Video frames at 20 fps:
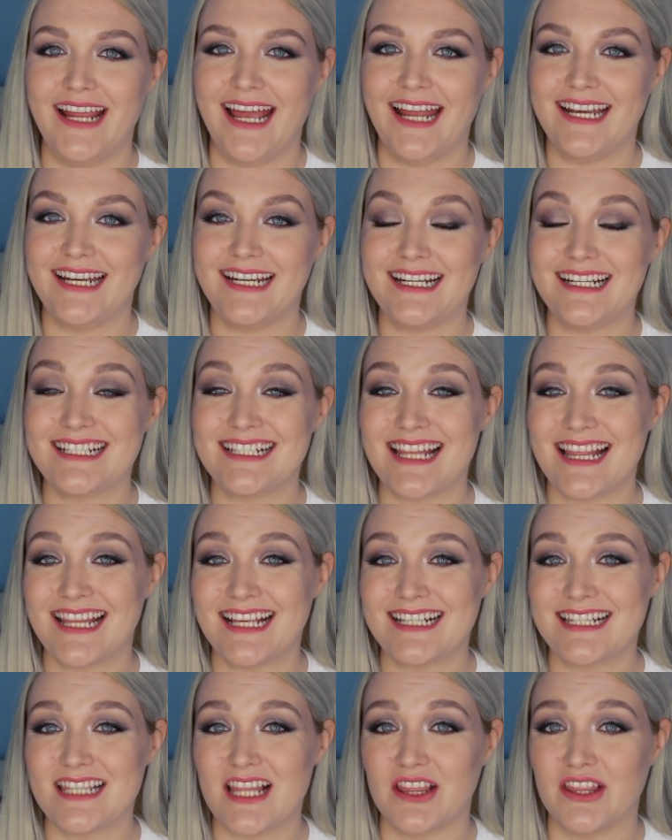and it is
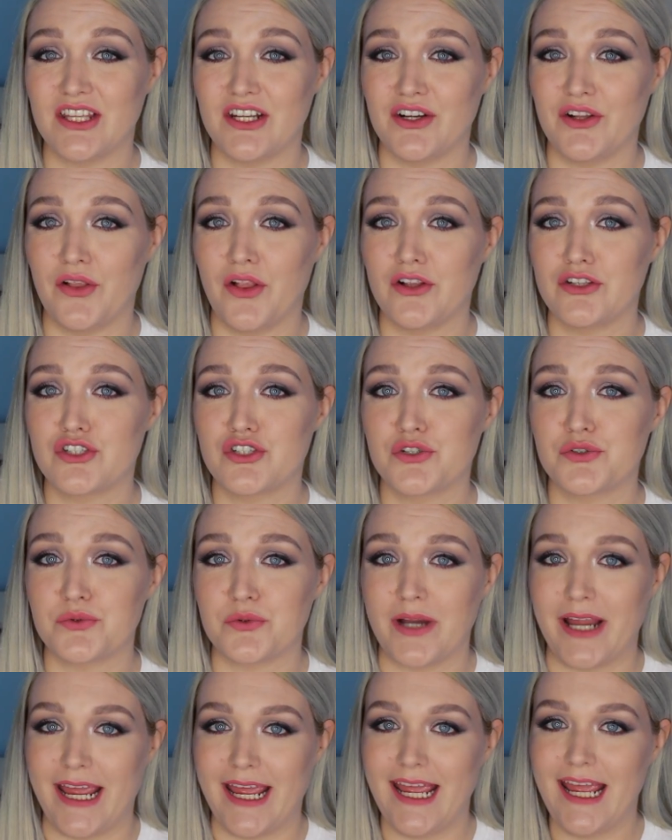this little
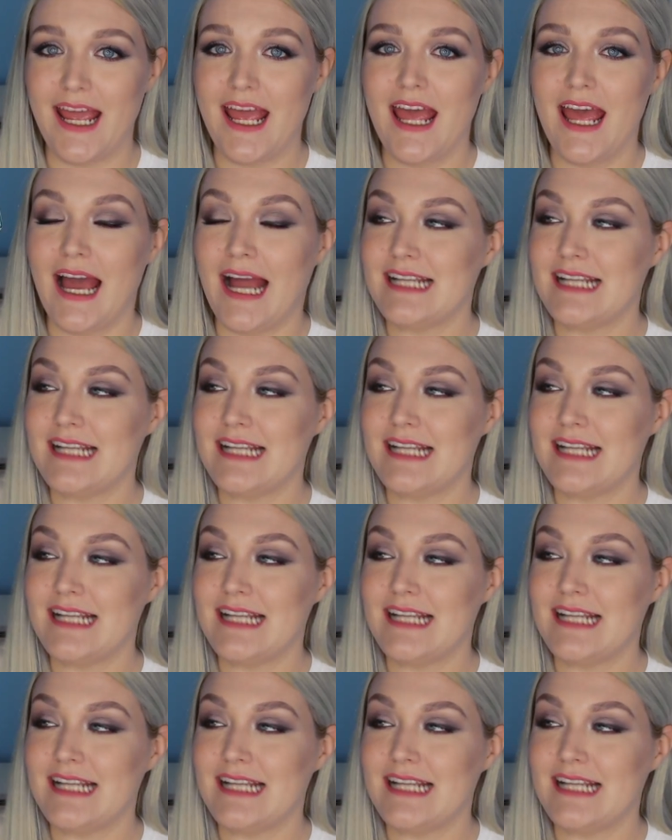tray.